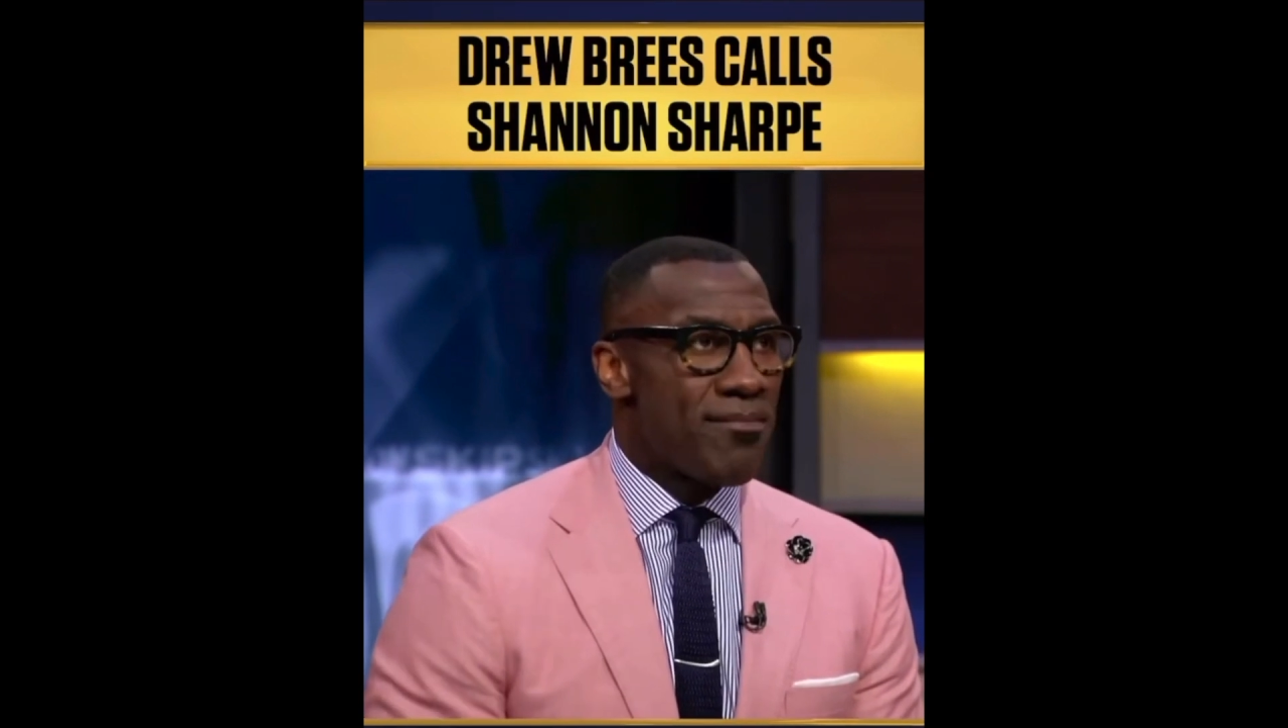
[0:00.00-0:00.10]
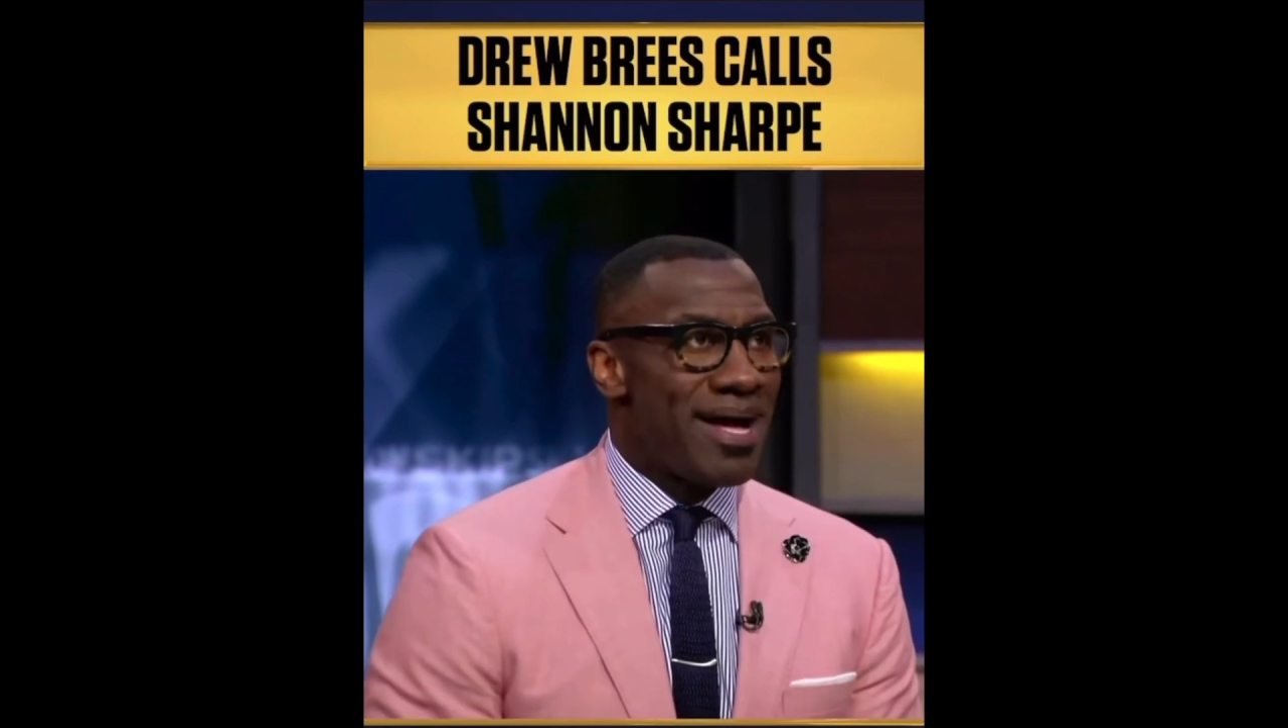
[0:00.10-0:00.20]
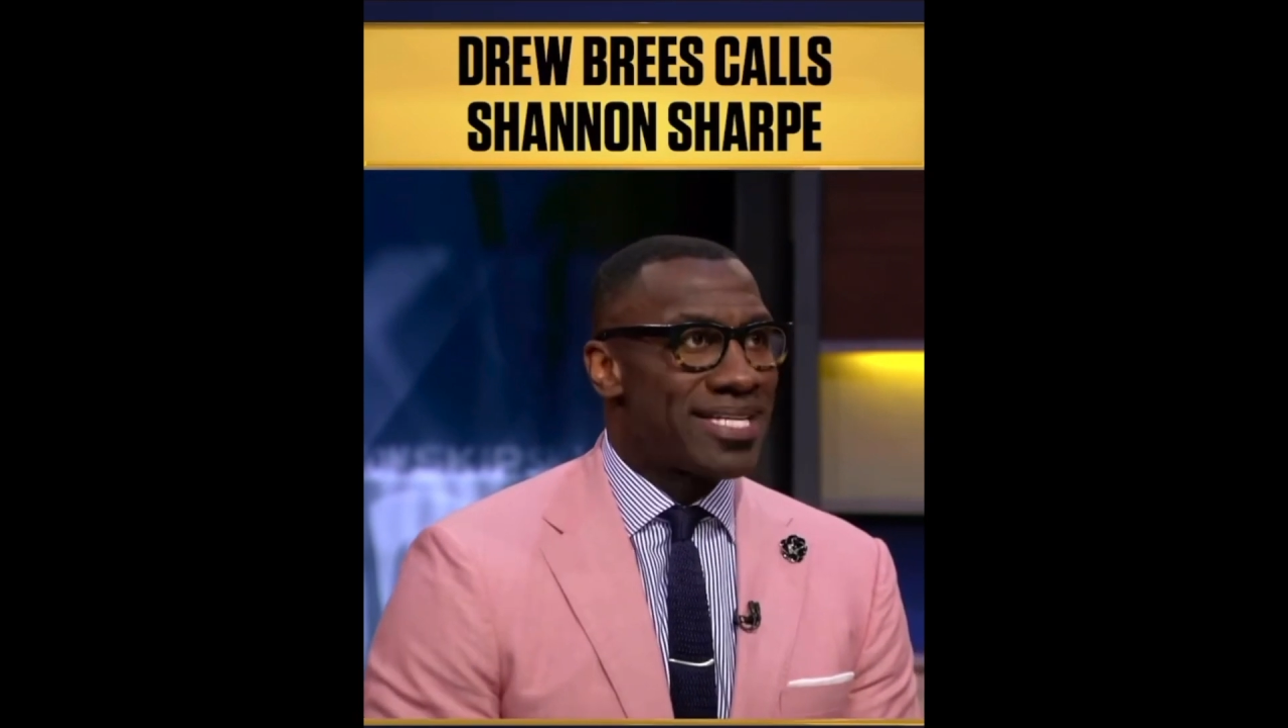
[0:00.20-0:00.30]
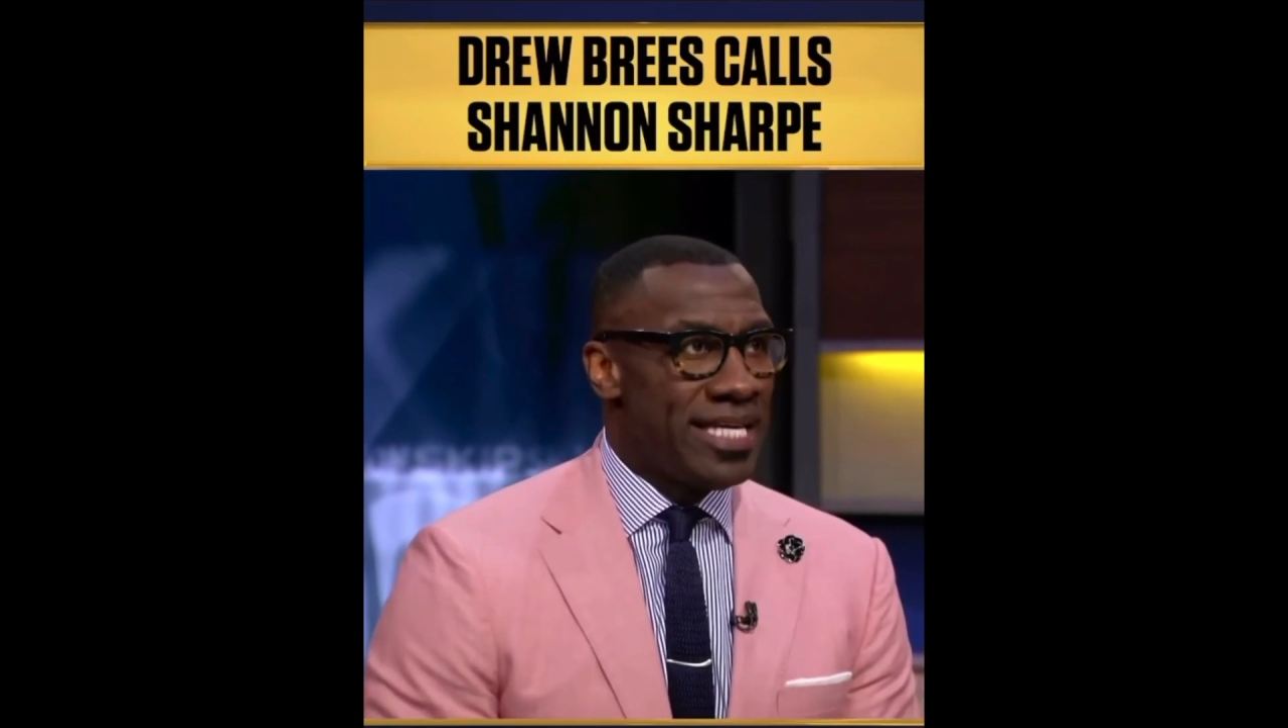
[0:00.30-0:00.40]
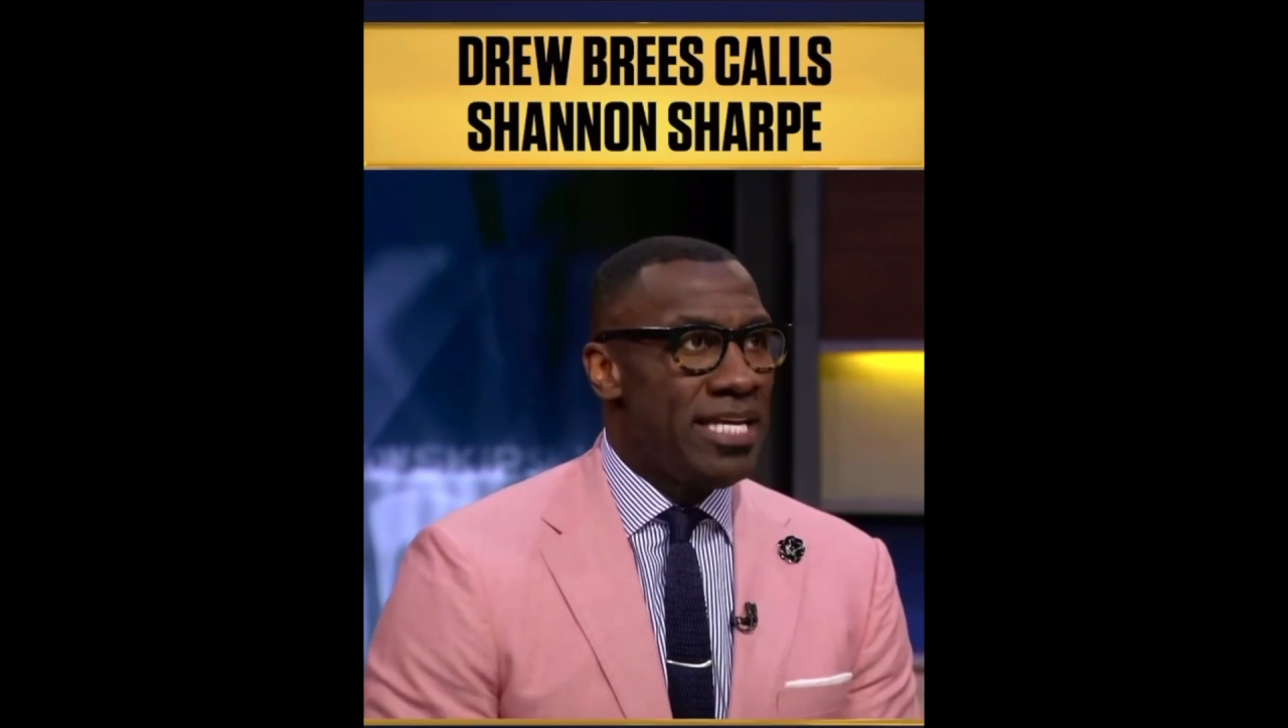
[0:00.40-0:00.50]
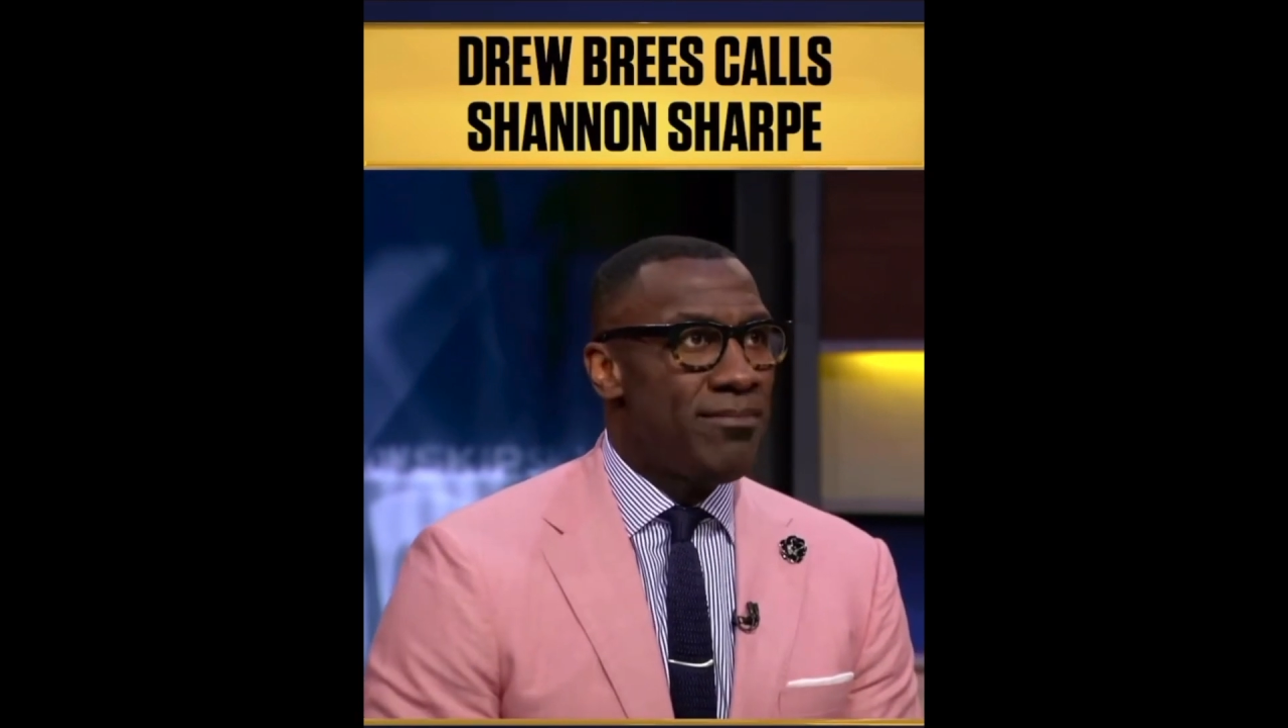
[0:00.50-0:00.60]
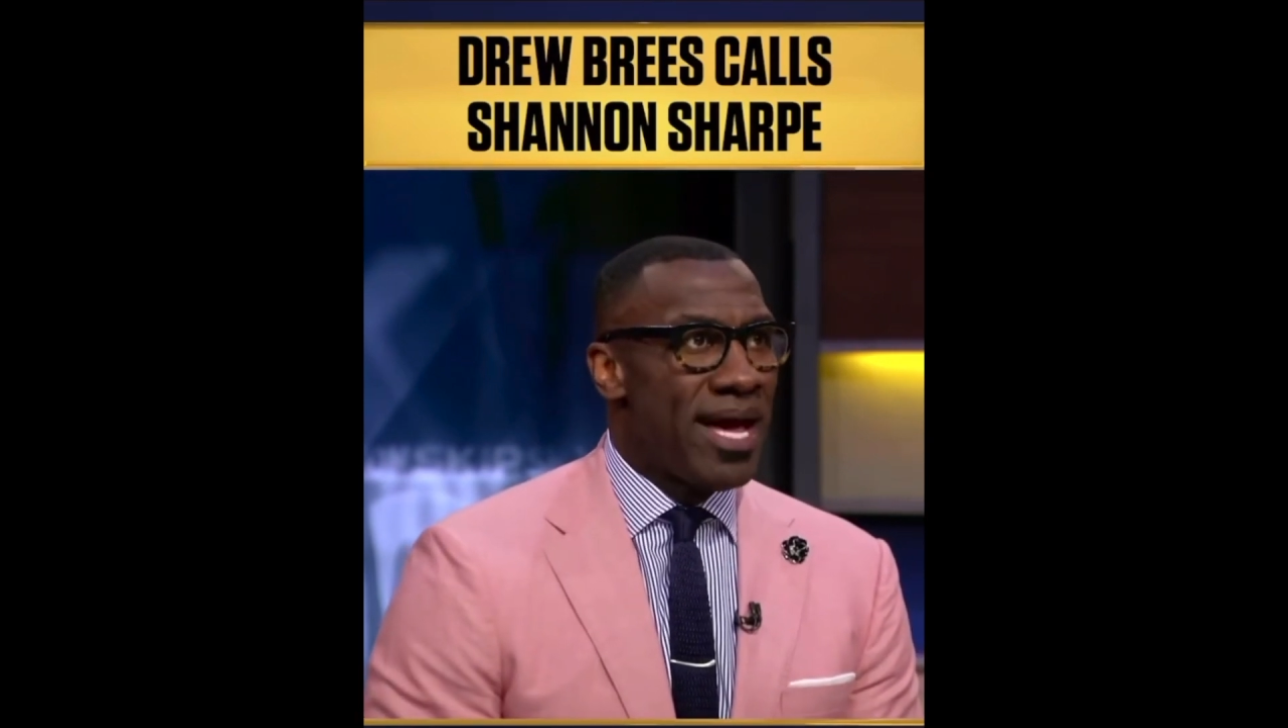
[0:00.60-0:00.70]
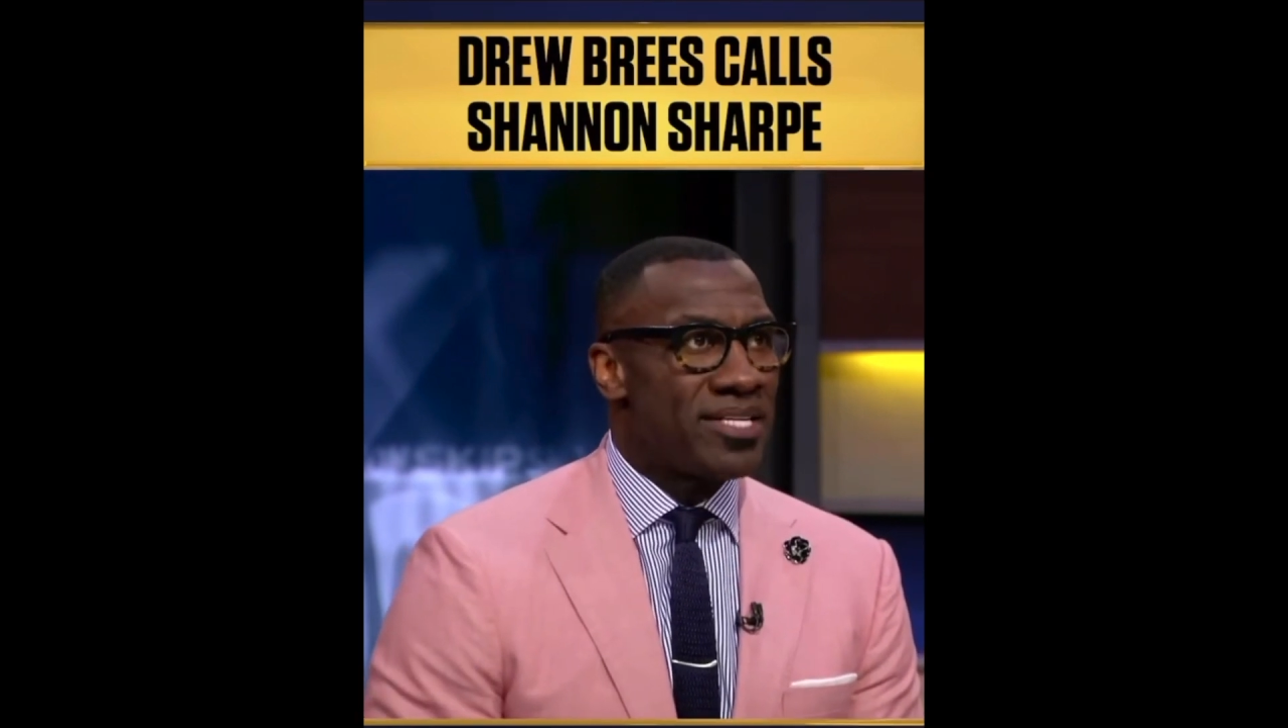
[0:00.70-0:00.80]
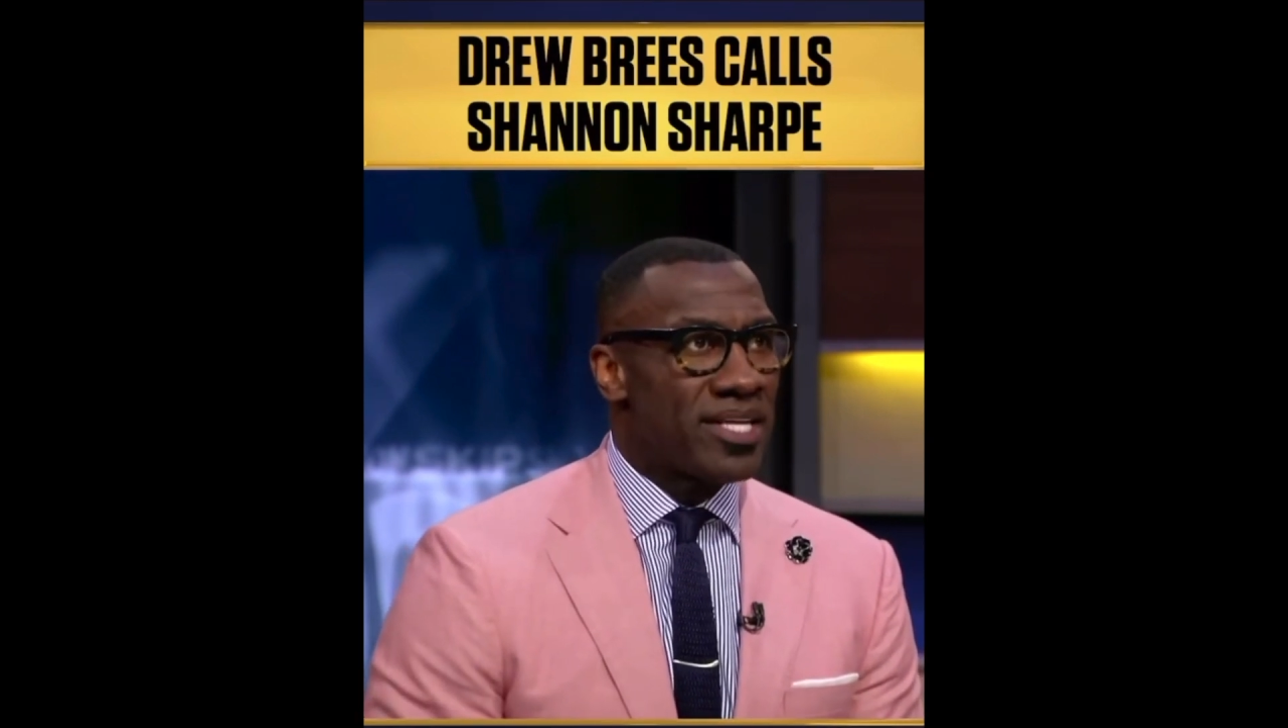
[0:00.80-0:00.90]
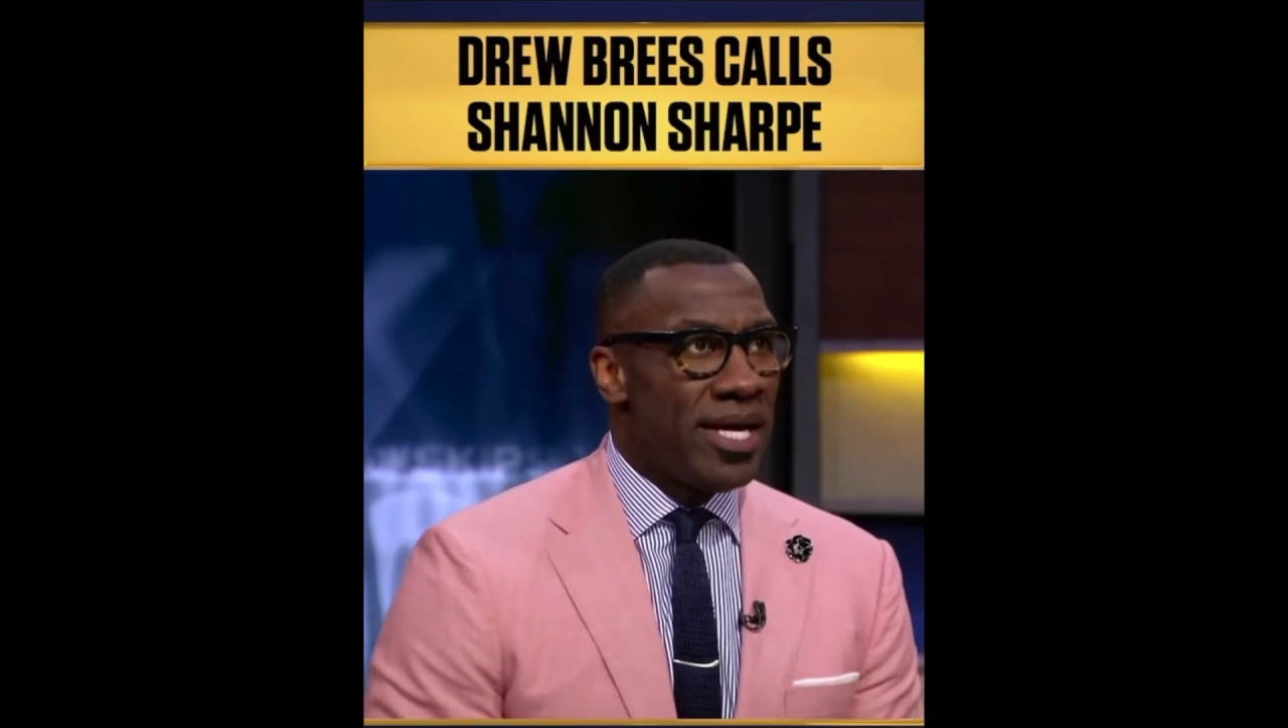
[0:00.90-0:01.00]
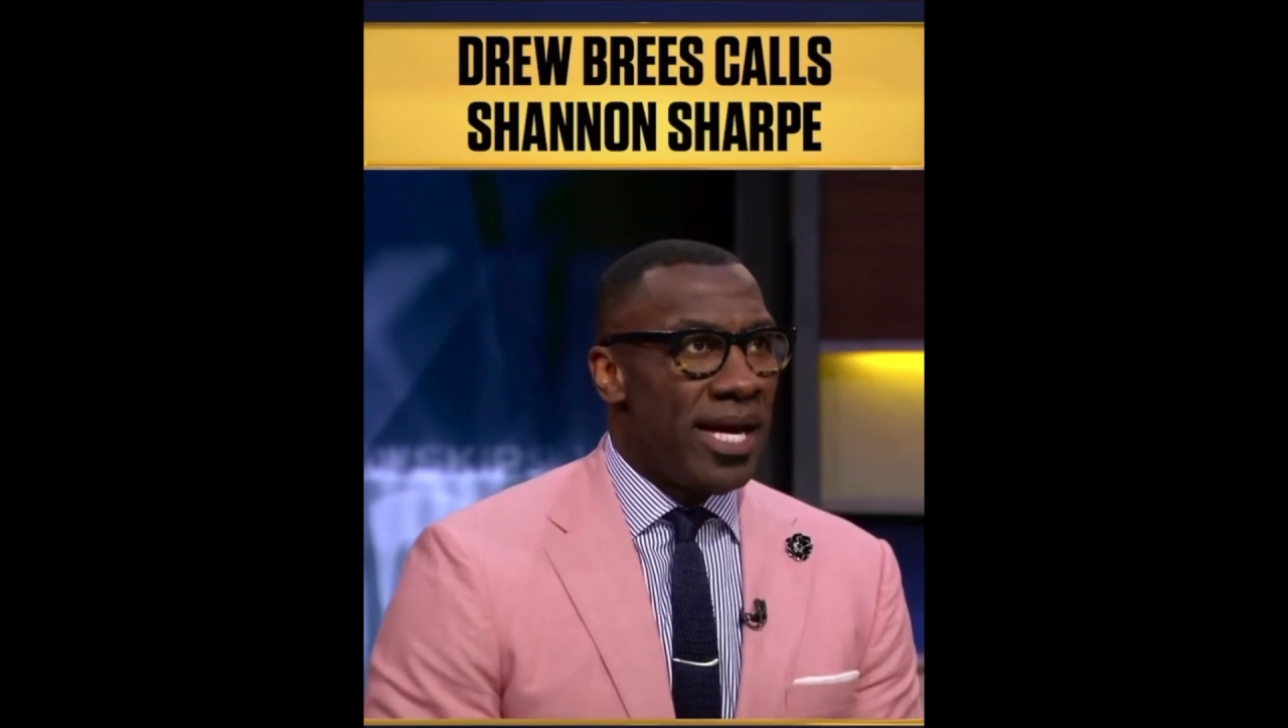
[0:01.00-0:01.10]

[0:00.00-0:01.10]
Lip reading: my teammates